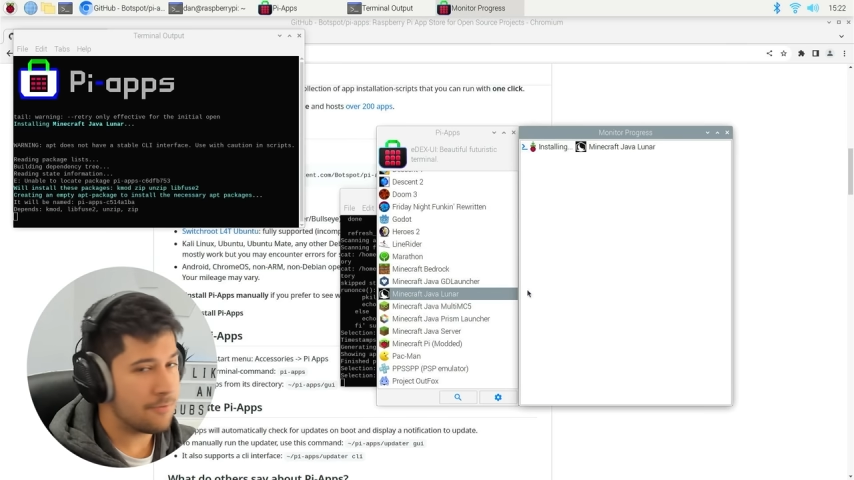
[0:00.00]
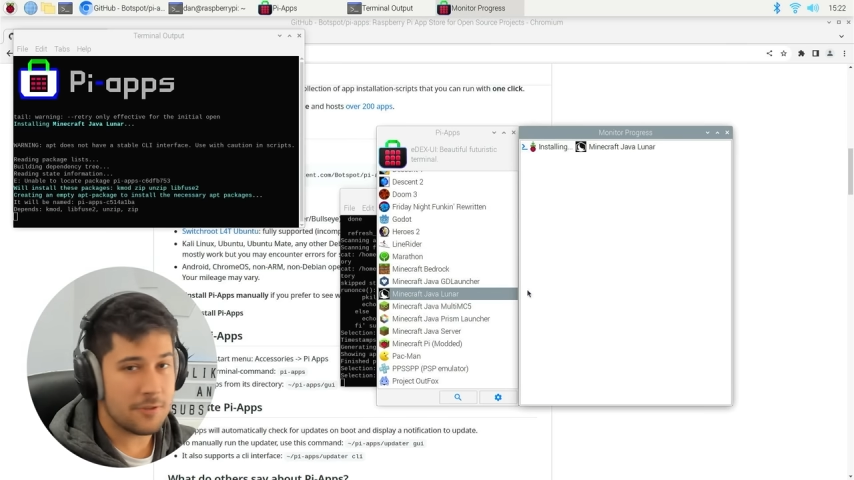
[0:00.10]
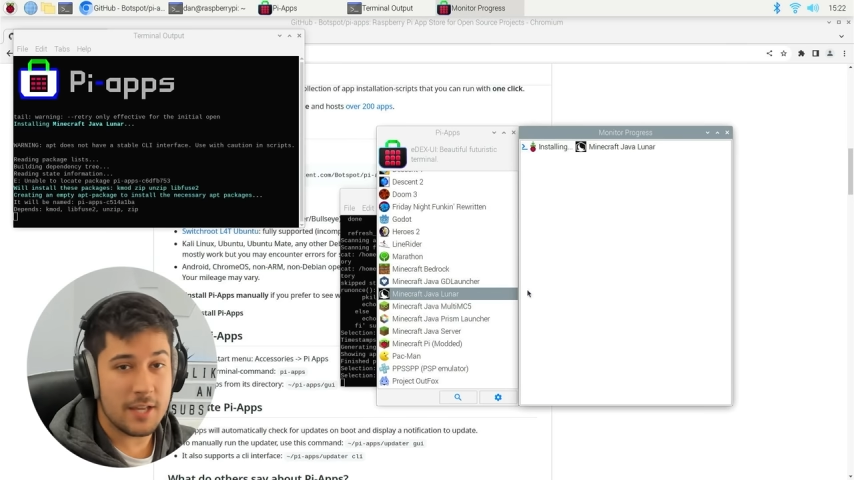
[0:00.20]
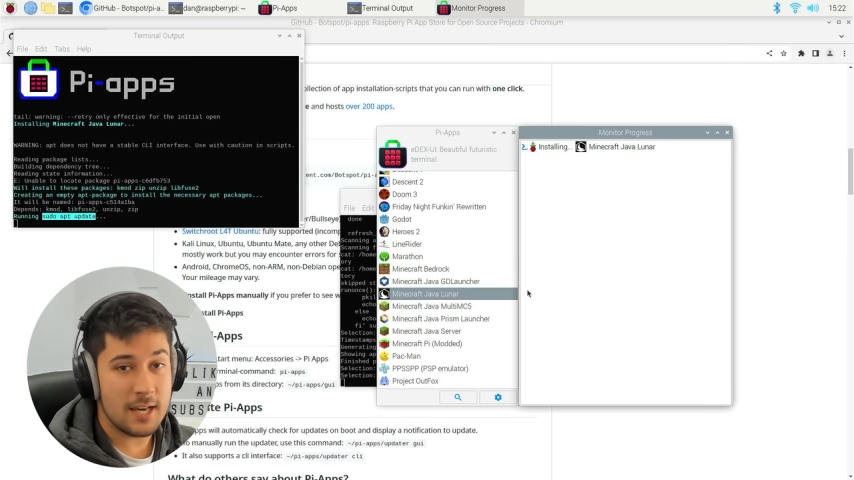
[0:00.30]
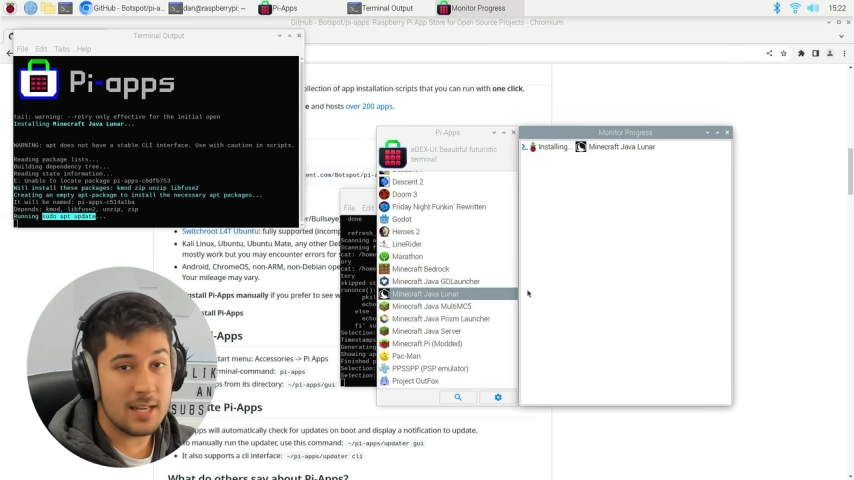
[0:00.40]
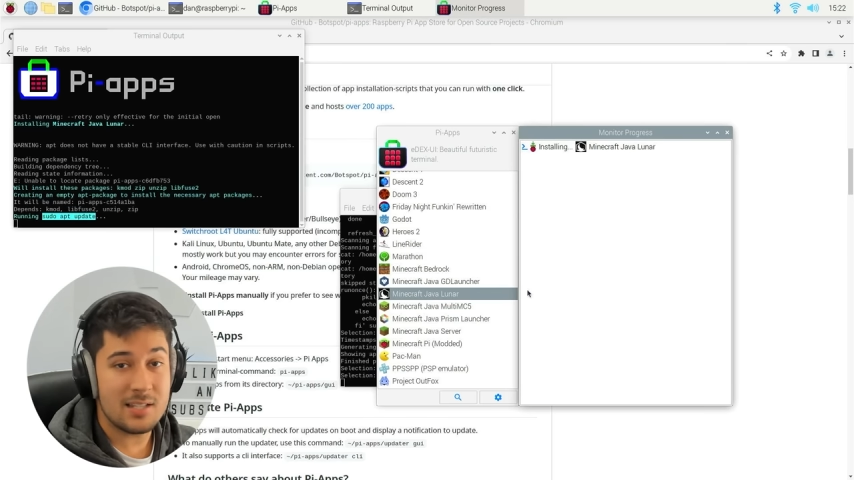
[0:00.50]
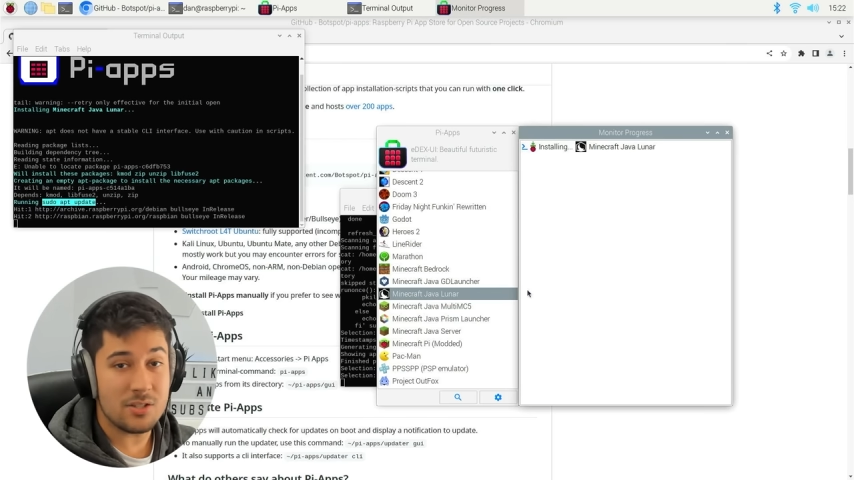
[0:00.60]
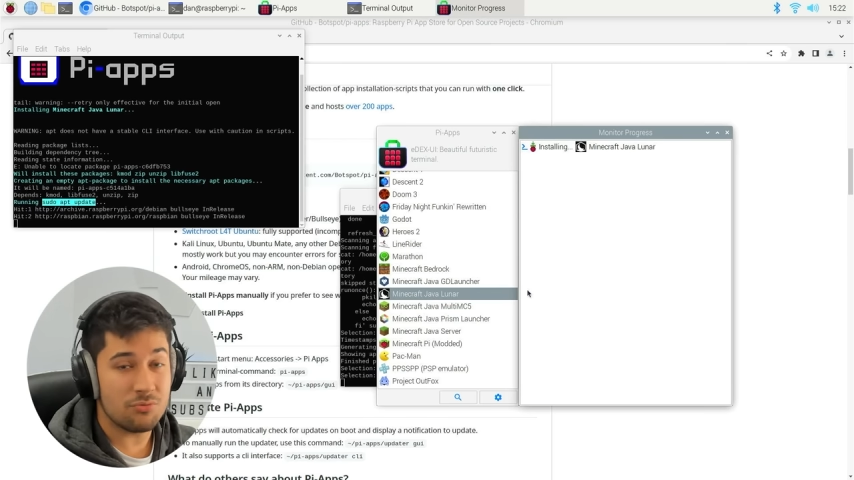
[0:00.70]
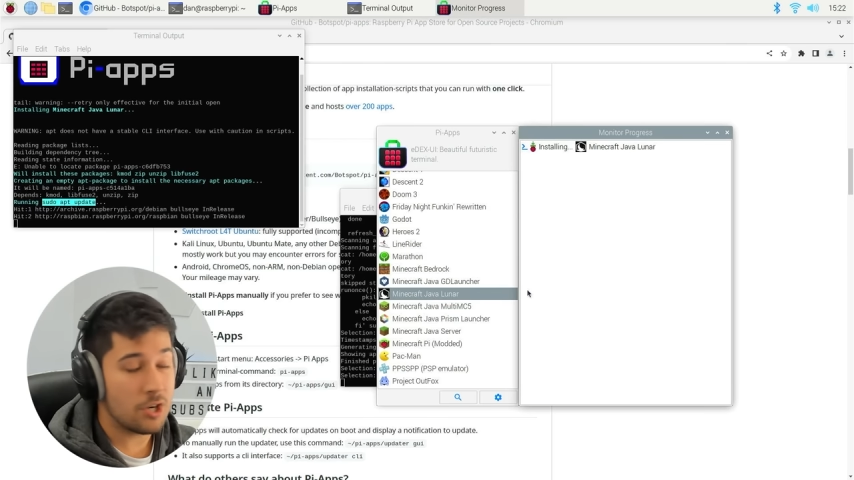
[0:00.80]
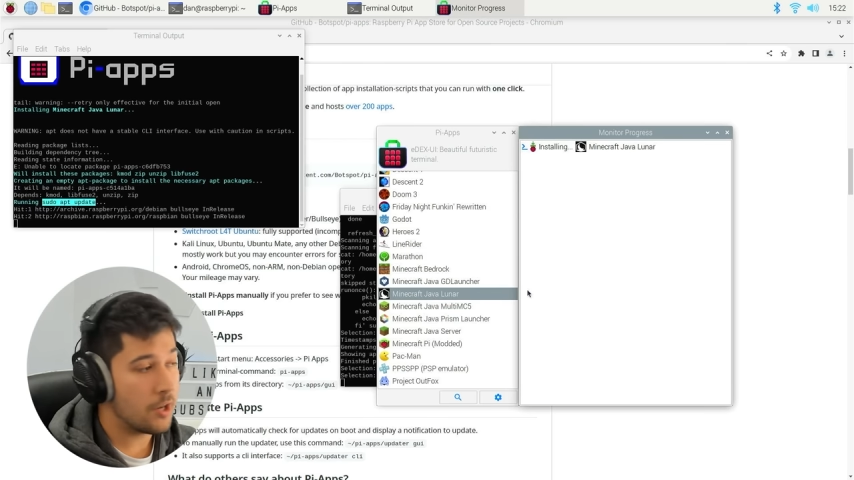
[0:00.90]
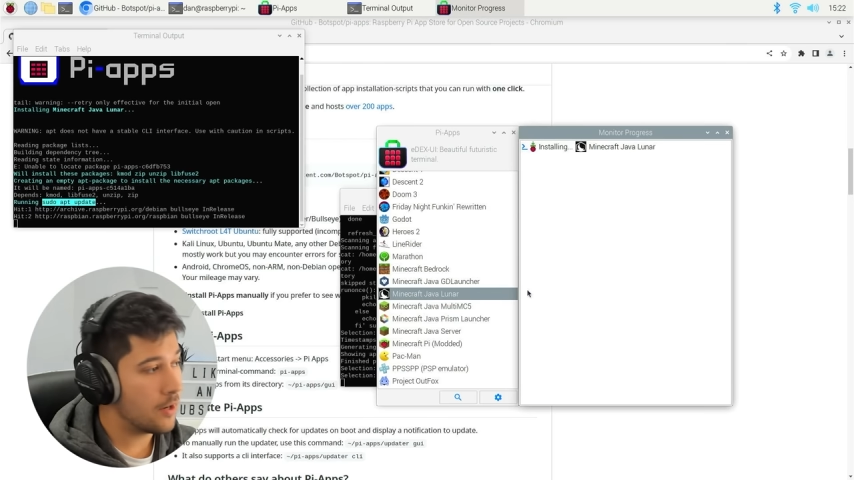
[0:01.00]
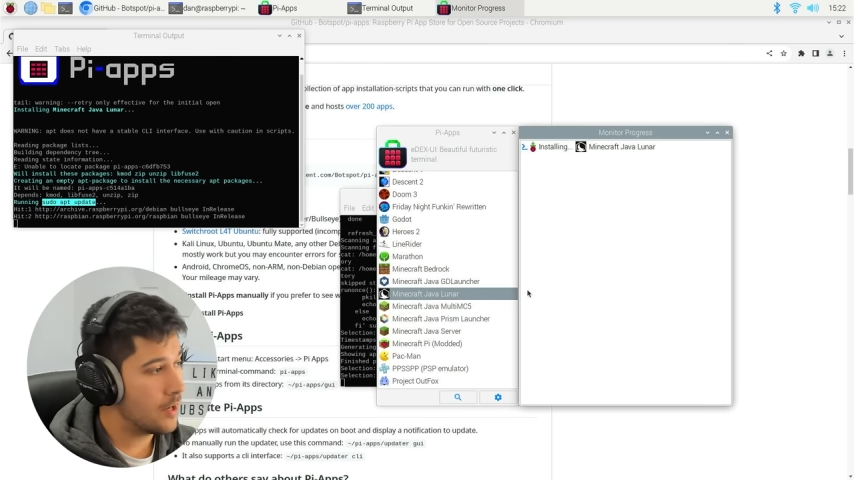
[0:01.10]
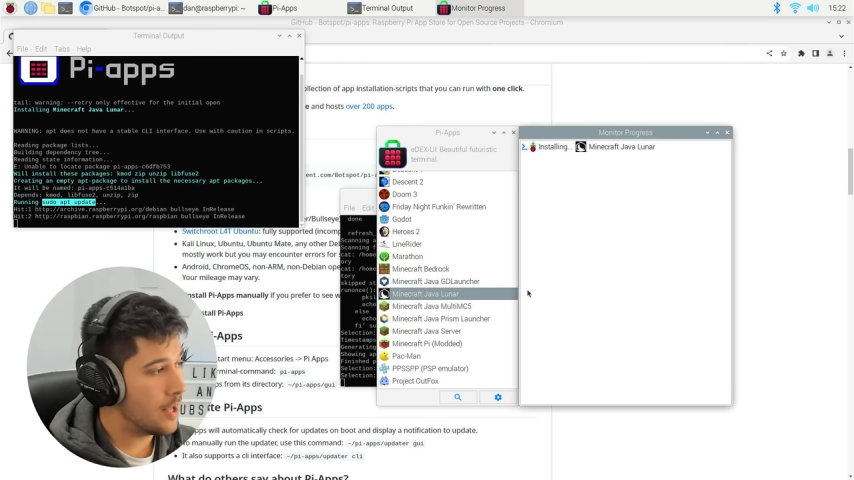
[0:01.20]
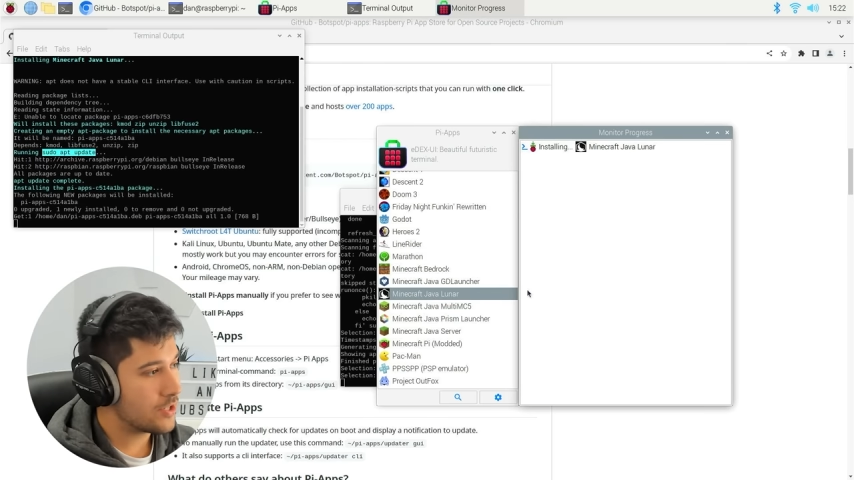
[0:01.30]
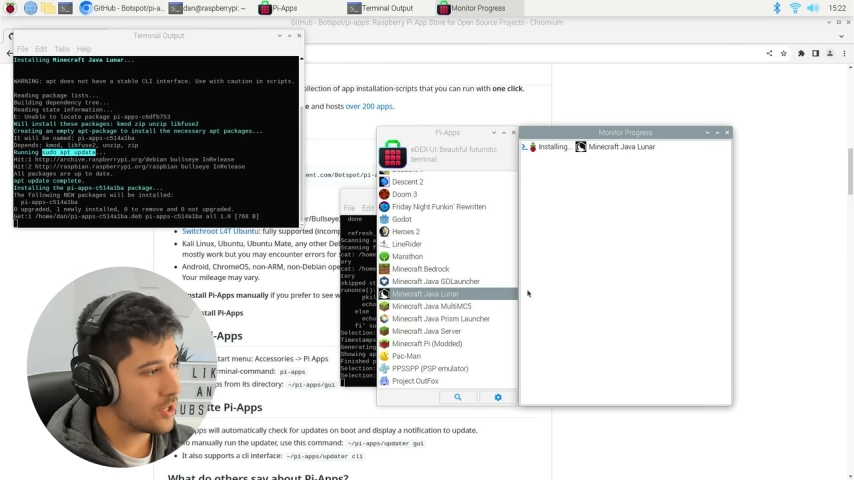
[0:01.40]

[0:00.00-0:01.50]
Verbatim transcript: everything it needs to run.